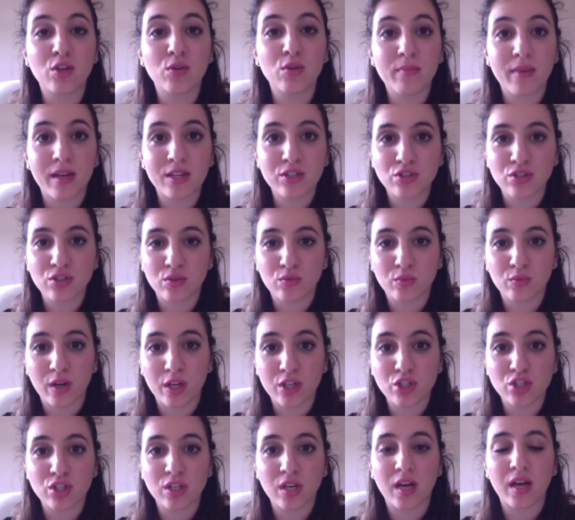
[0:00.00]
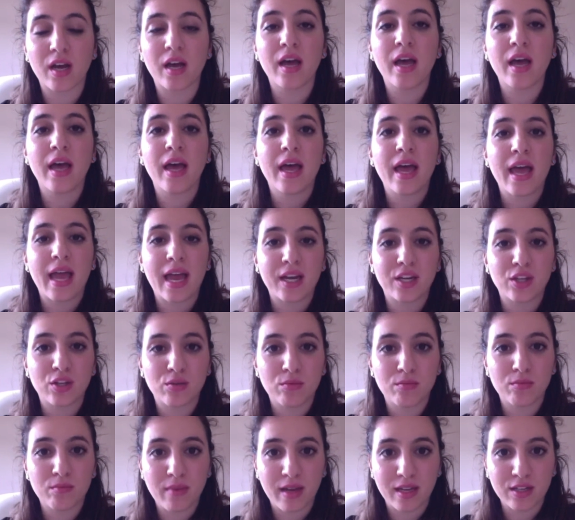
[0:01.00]
mentioned Russia, and you
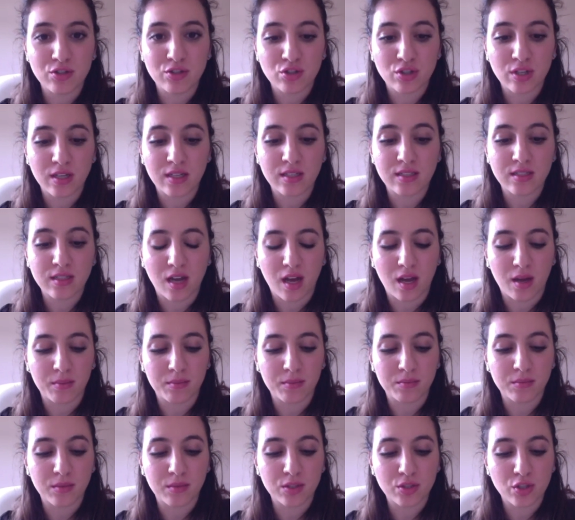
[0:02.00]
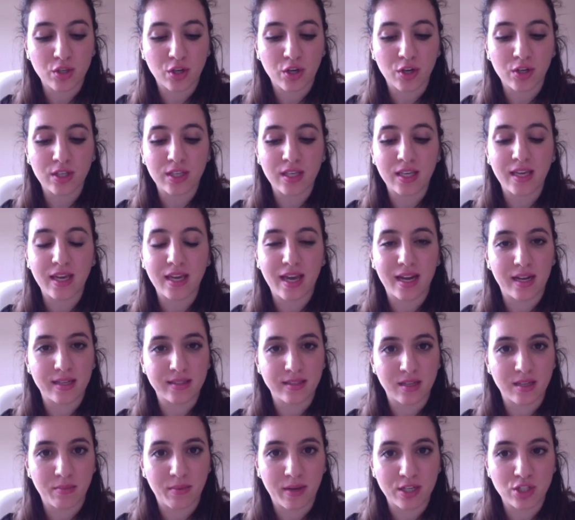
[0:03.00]
mentioned Turkey and
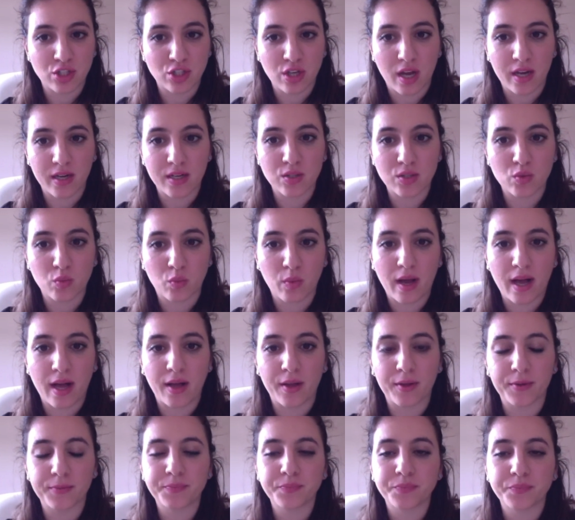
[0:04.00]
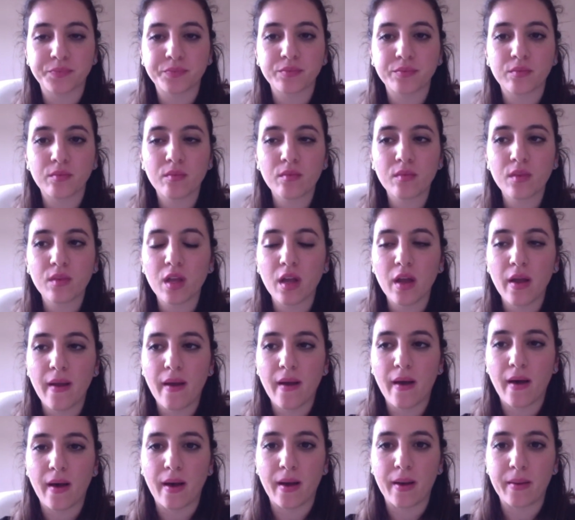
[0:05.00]
Azerbaijan as well.
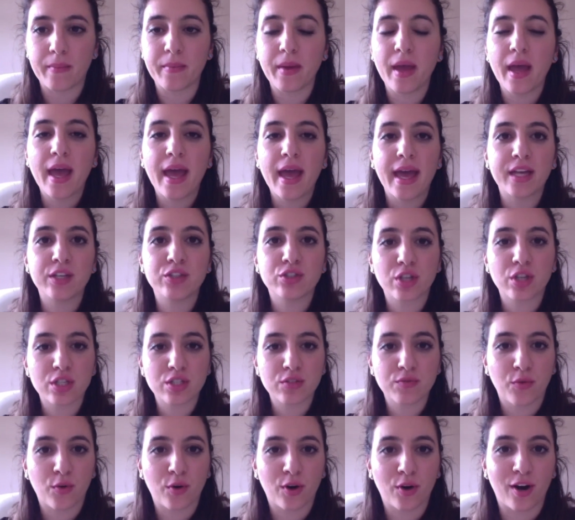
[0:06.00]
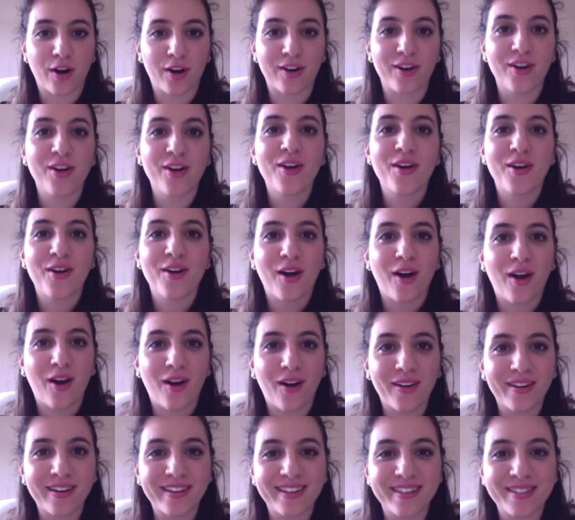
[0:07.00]
And just for our
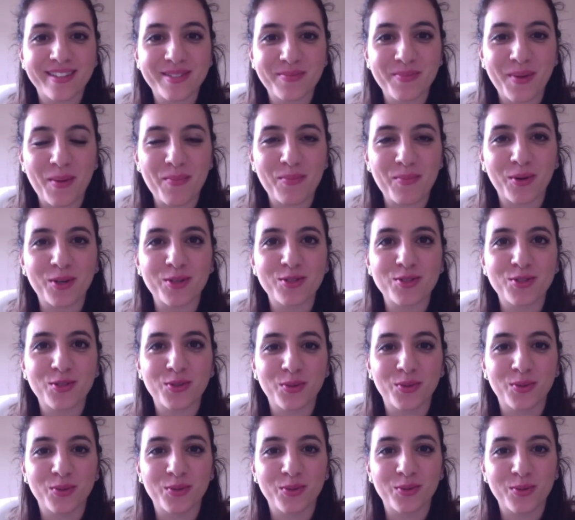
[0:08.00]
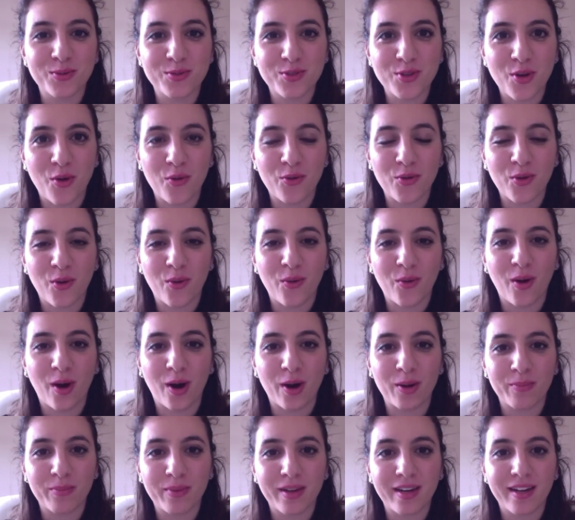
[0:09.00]
audience members who don't know,
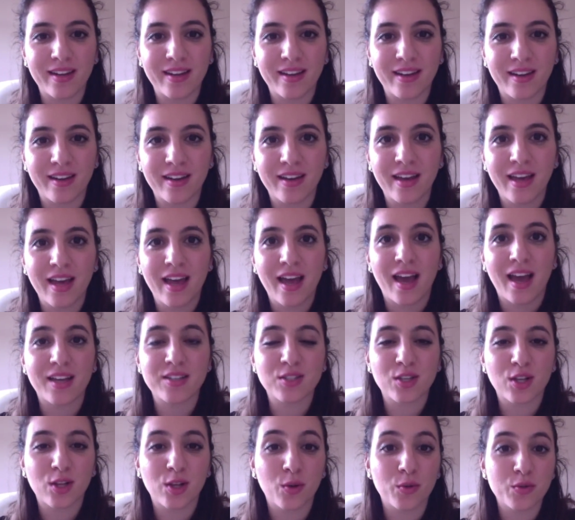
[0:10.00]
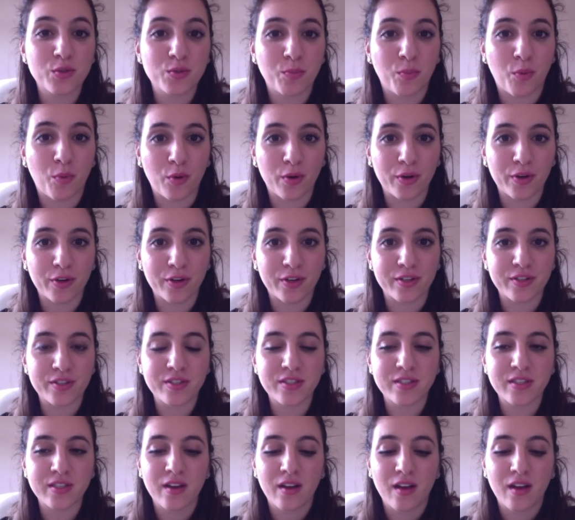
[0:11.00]
Armenia has closed borders